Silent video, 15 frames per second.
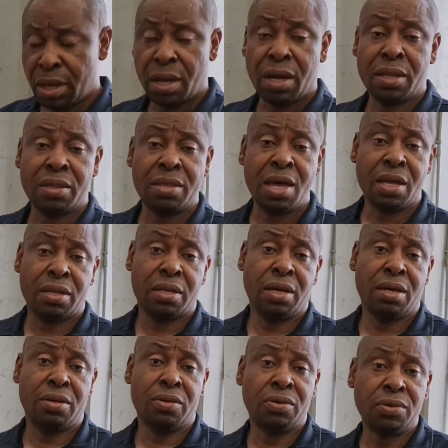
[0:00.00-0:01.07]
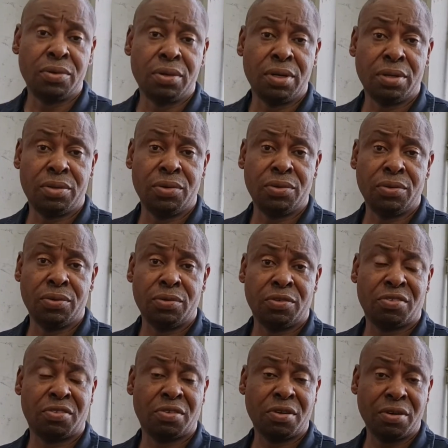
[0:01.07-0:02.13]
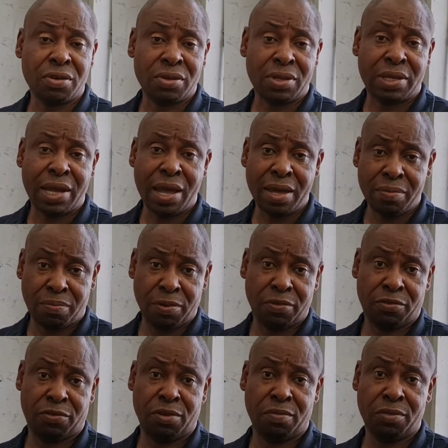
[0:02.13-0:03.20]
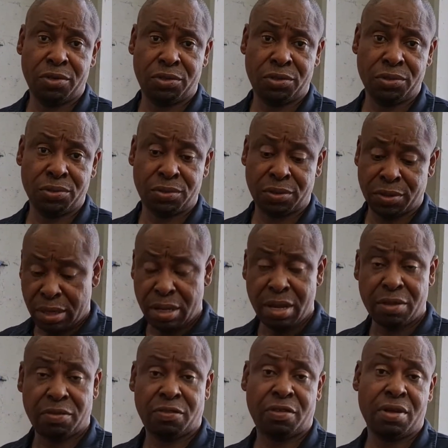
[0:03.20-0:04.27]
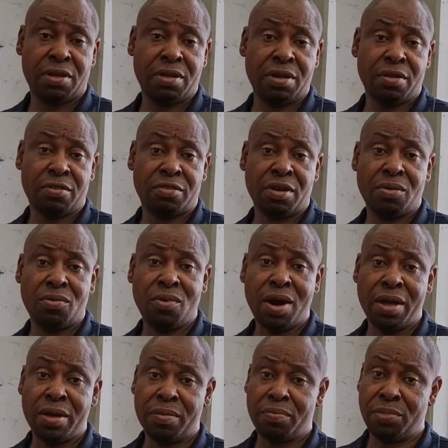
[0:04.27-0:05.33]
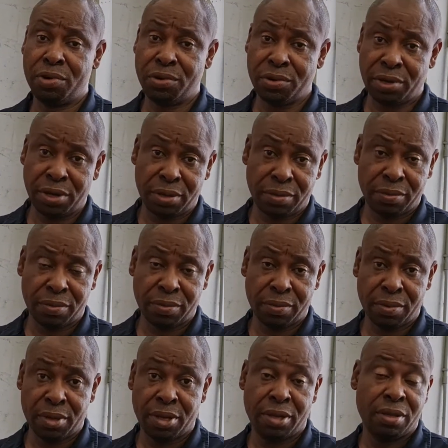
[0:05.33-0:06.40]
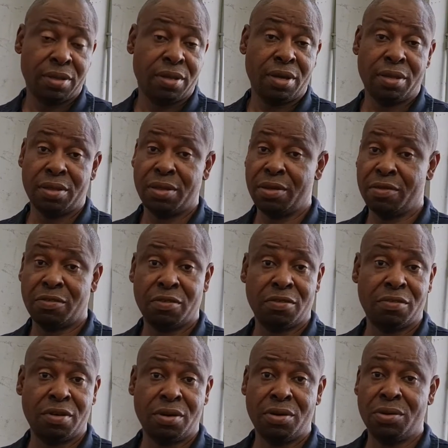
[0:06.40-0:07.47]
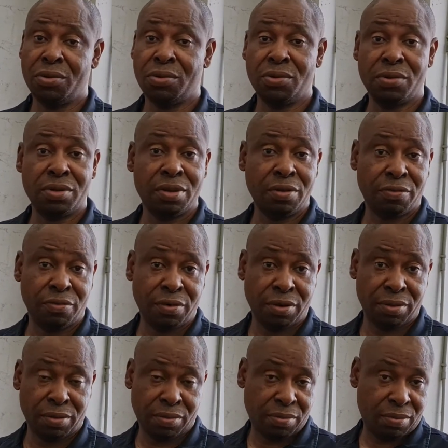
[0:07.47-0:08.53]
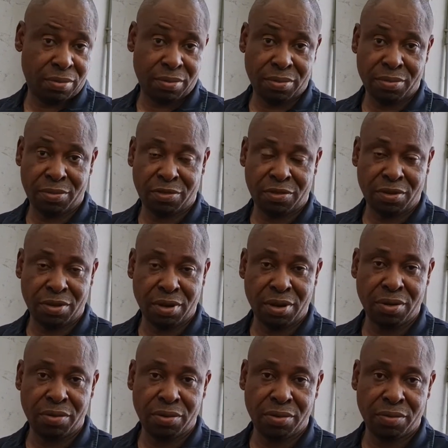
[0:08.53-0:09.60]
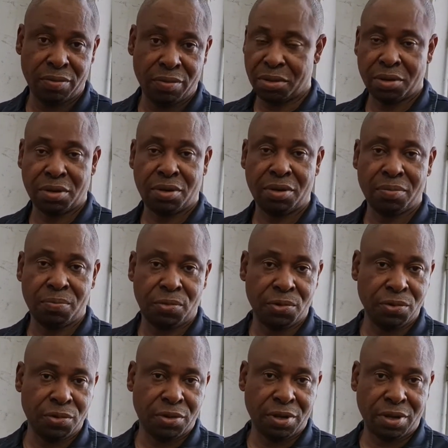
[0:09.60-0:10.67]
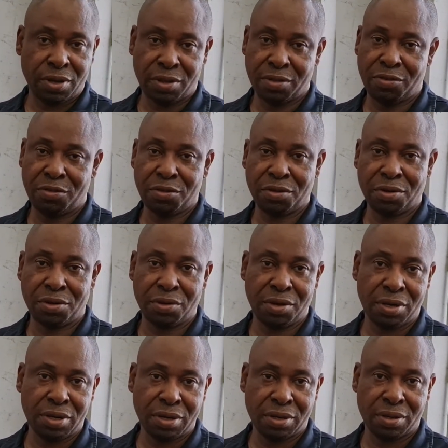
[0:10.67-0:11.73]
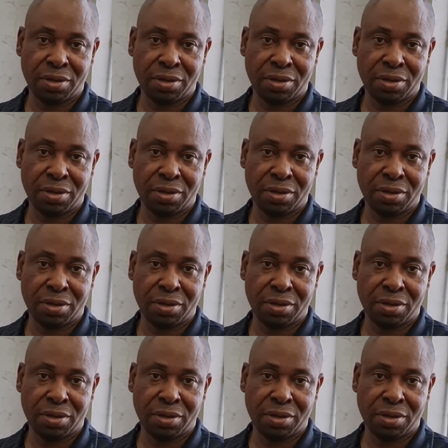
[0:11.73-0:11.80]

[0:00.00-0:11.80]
and that can only do certain type of troubleshoot. Let's say there's a wire broken, then this is a whole different scenario. The computer generally